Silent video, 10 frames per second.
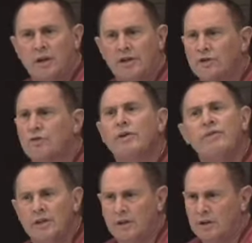is
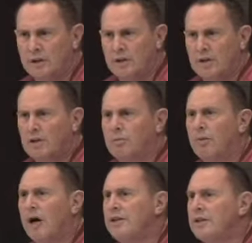driven
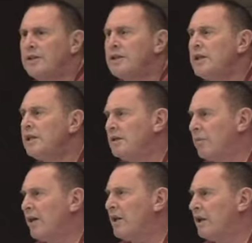by the
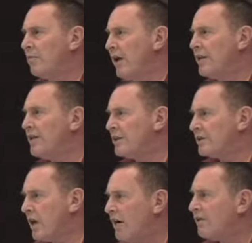need, by the
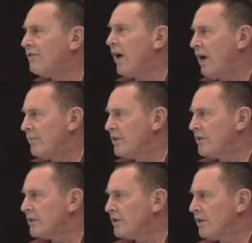desire for
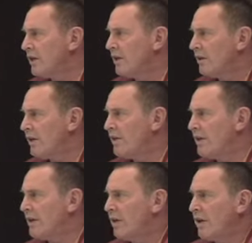happiness,
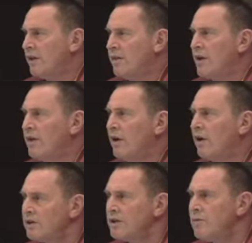then
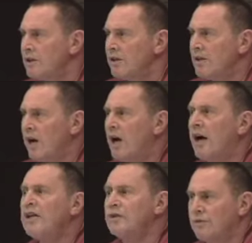ultimately the
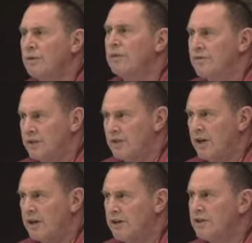highest form of
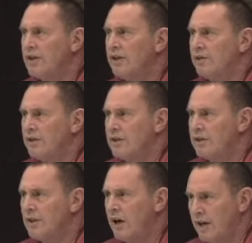desire is
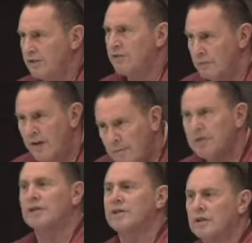the highest form of
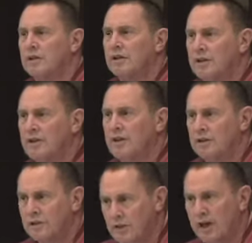happiness, is the
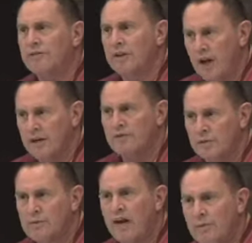desire for the highest
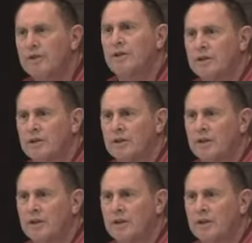form of happiness.